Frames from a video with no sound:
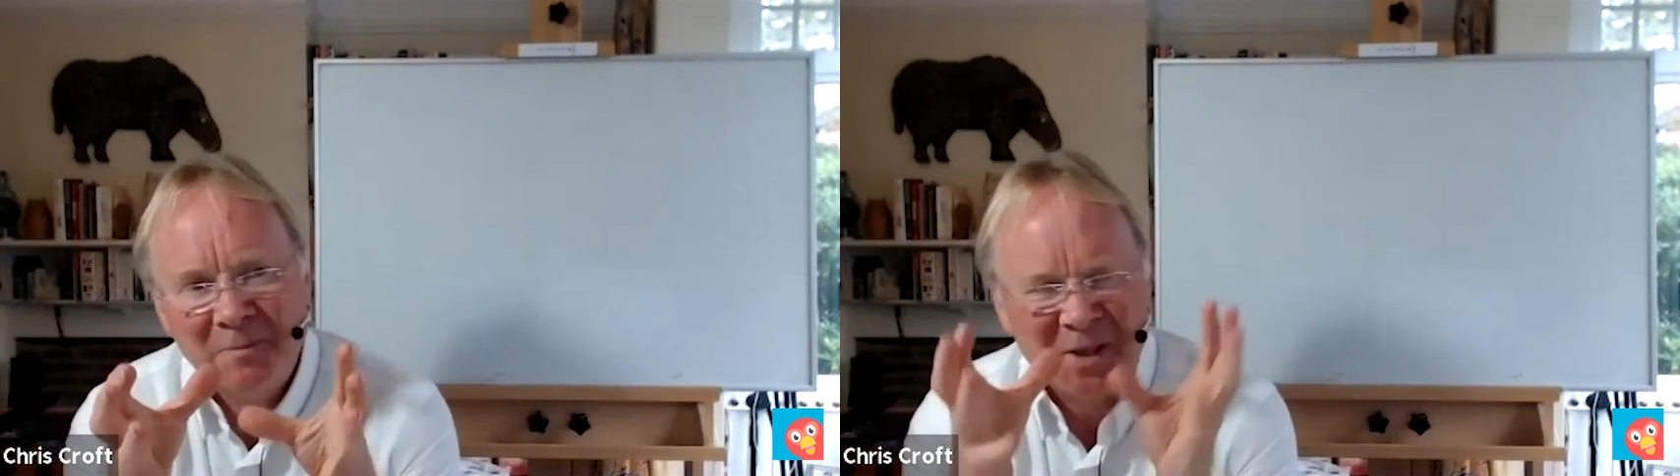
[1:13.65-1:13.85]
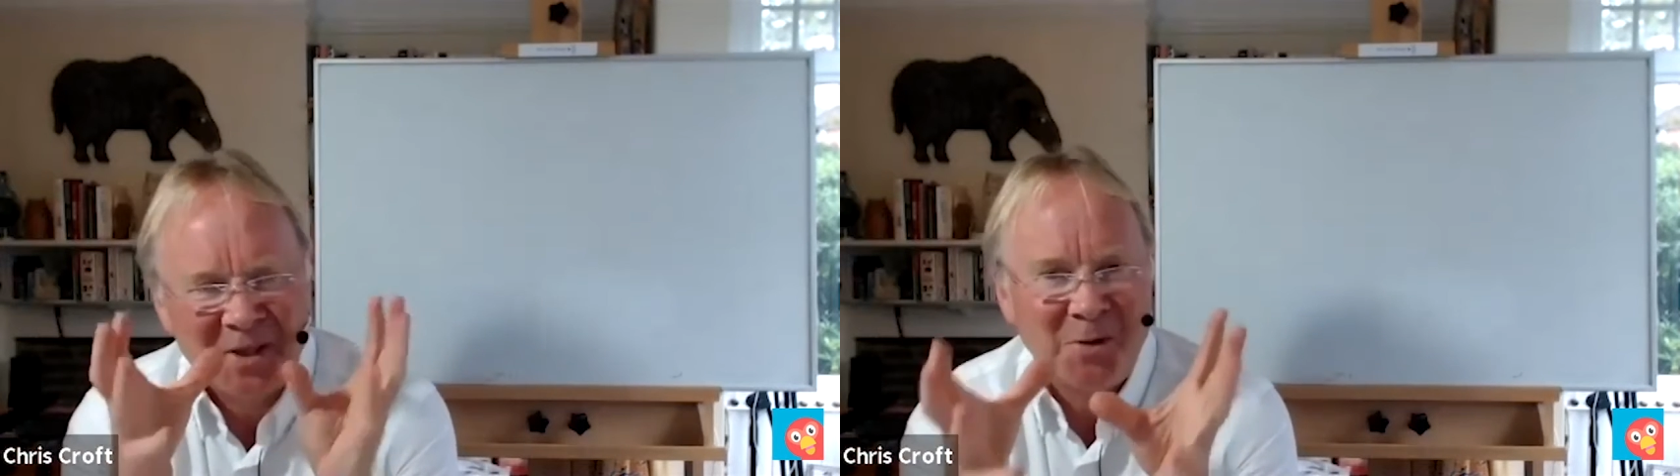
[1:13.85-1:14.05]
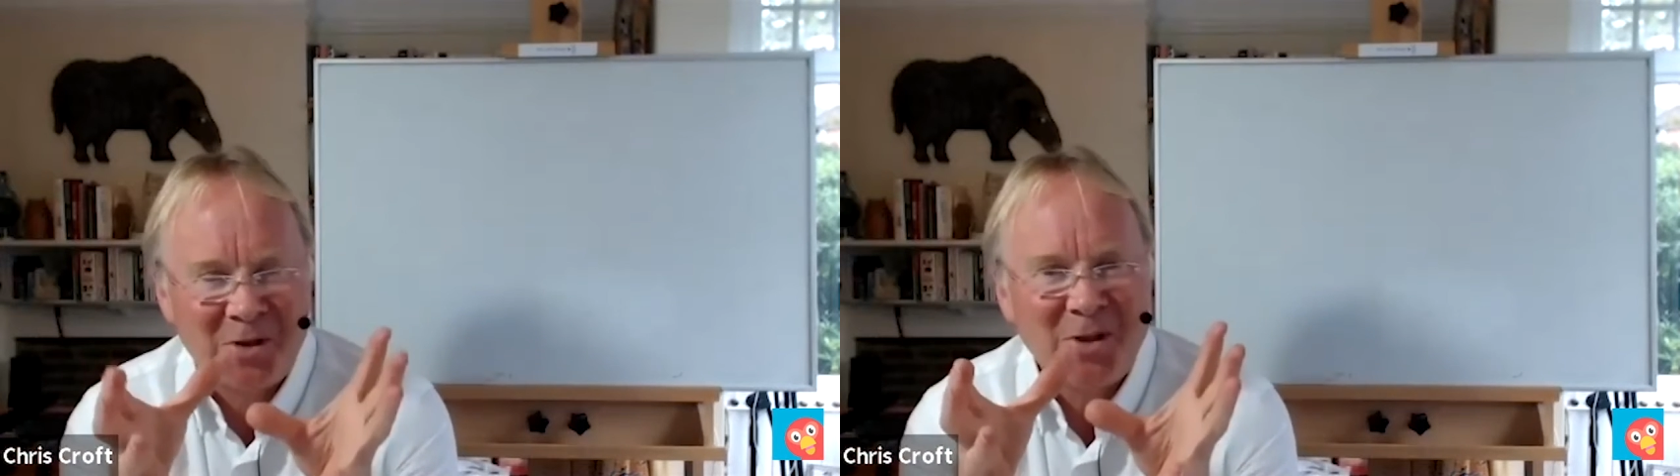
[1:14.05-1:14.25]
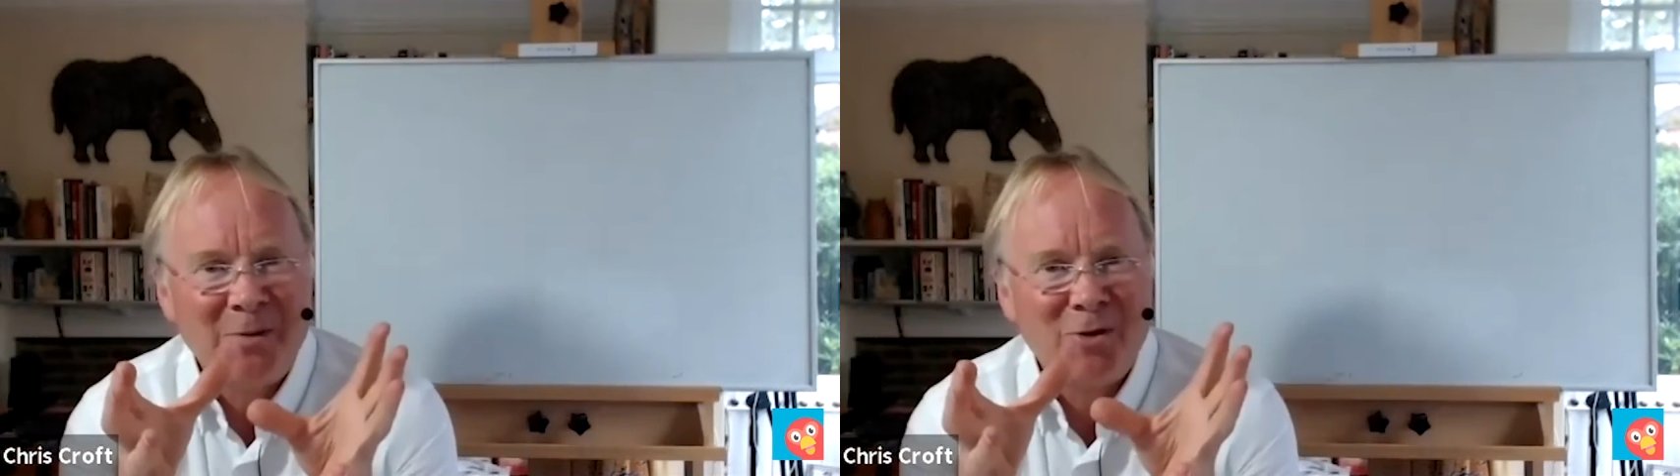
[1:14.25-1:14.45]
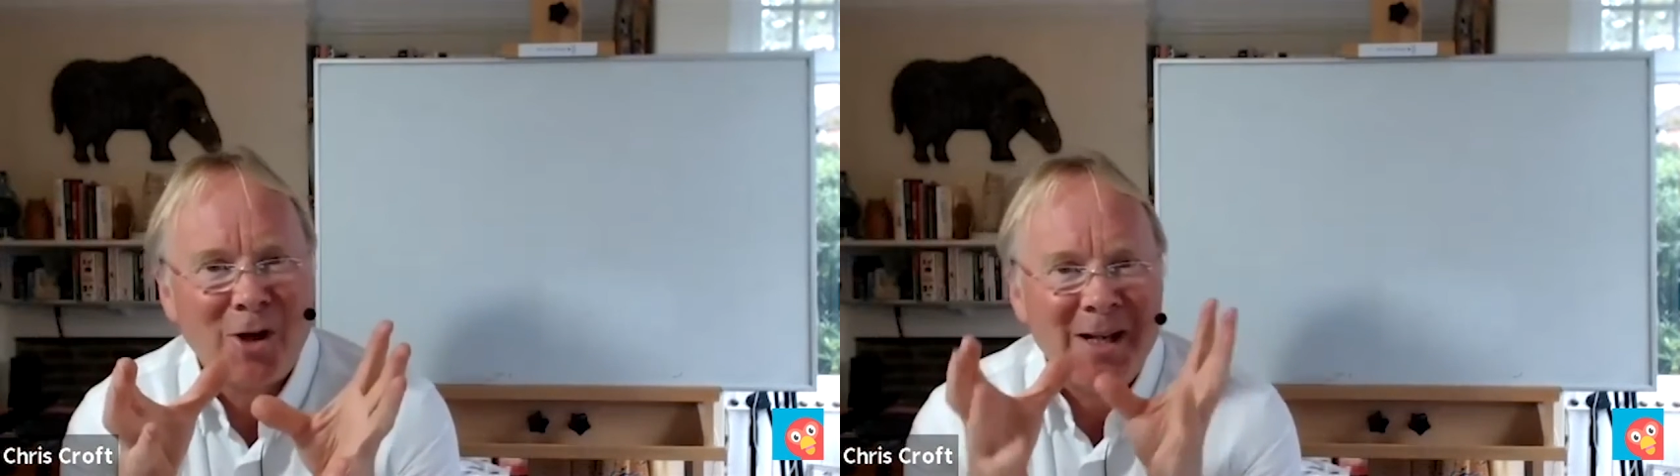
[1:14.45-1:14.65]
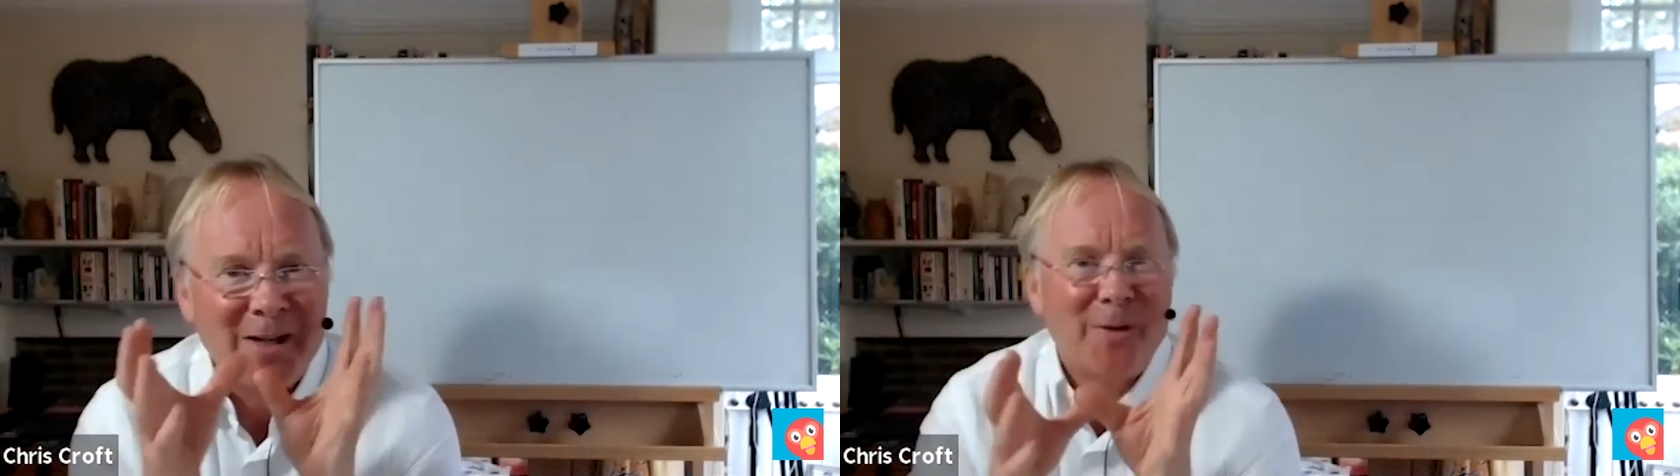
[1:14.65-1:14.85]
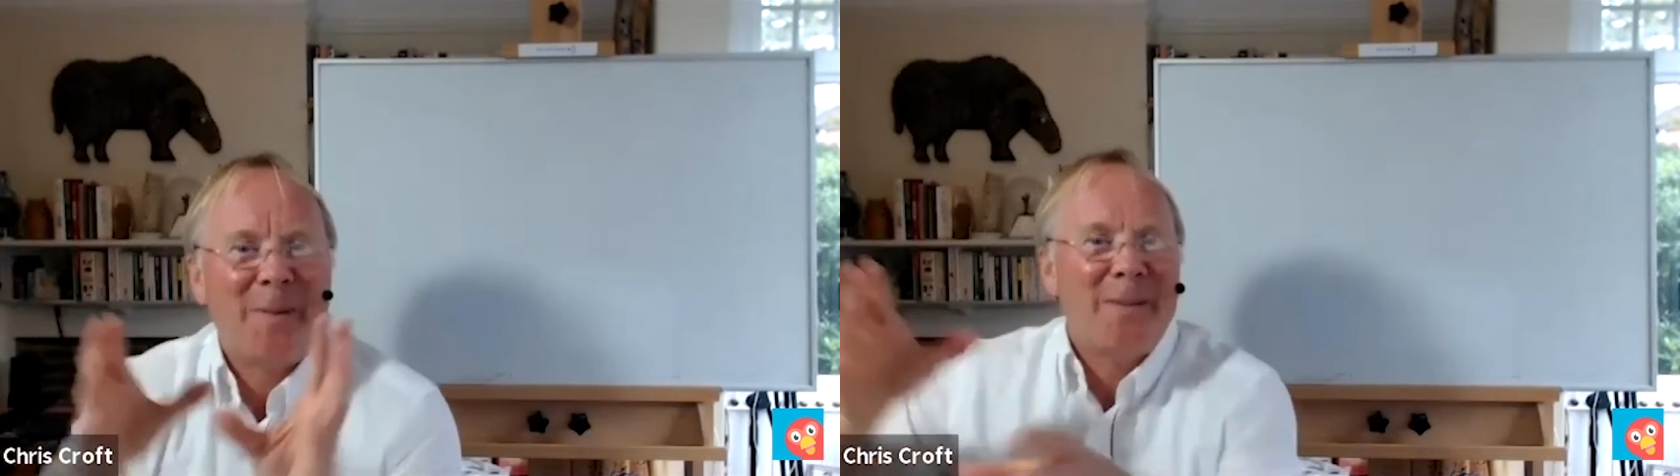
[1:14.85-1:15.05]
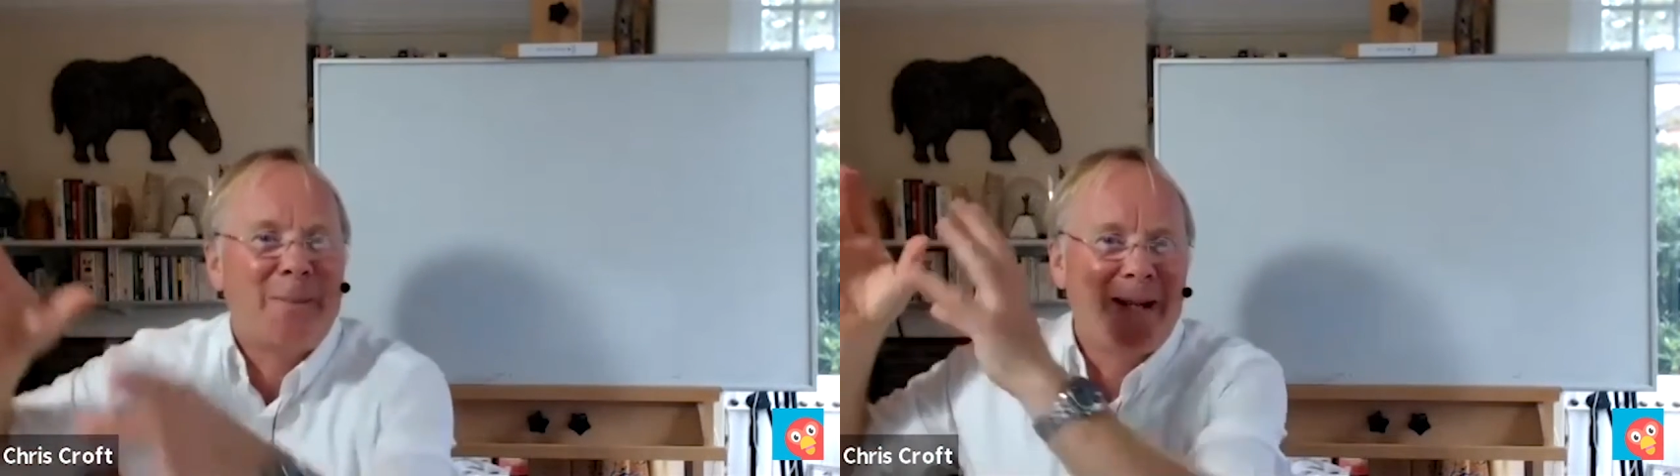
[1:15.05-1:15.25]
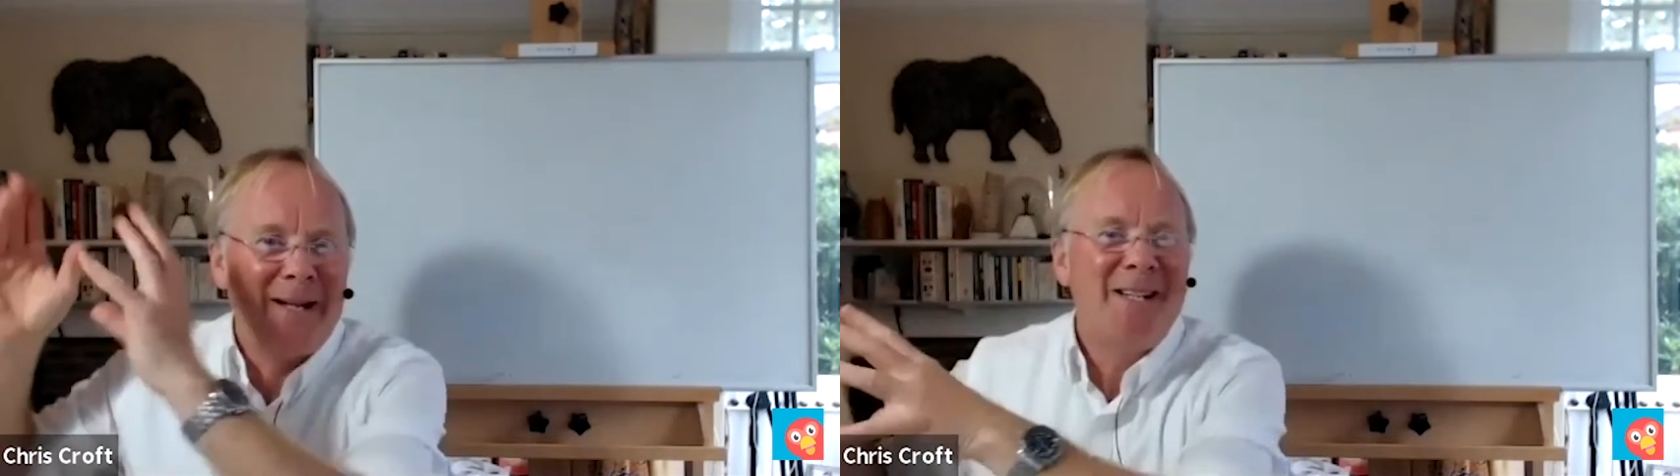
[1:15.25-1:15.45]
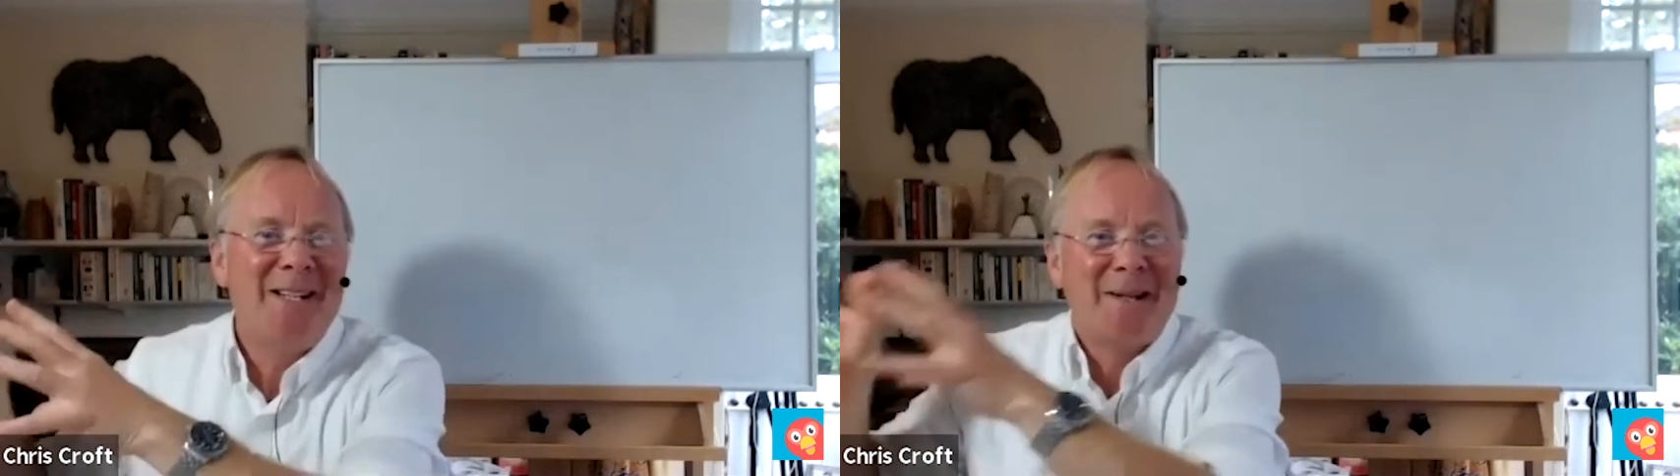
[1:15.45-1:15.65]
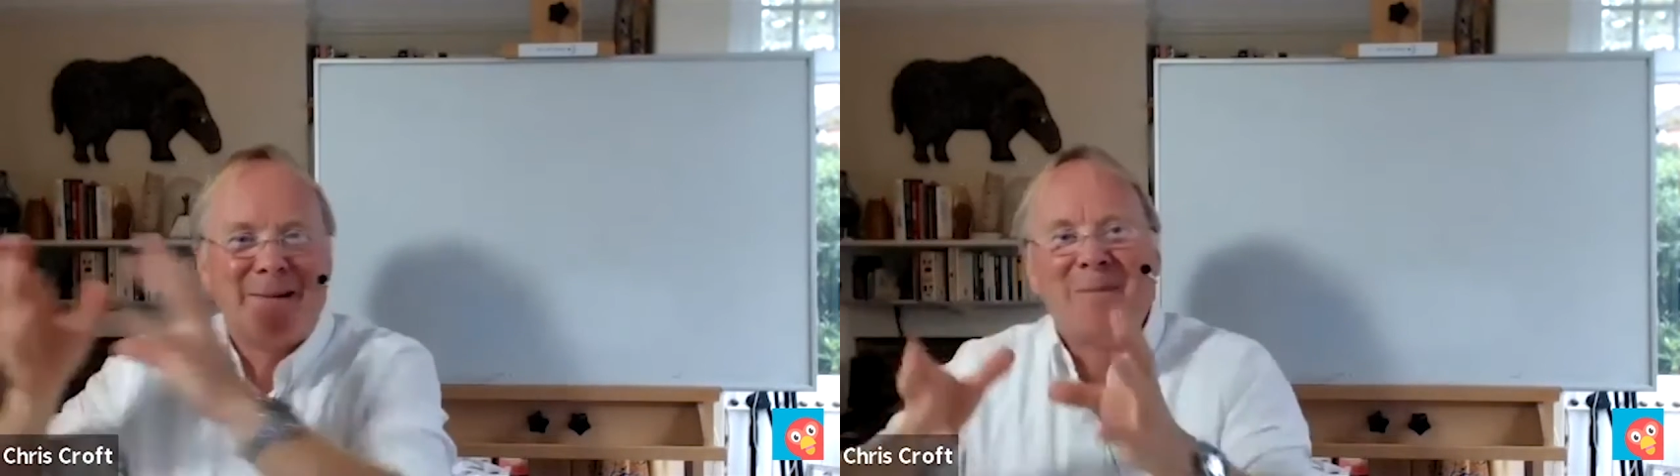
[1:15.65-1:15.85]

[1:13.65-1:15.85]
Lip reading: but do Zoom training for people in India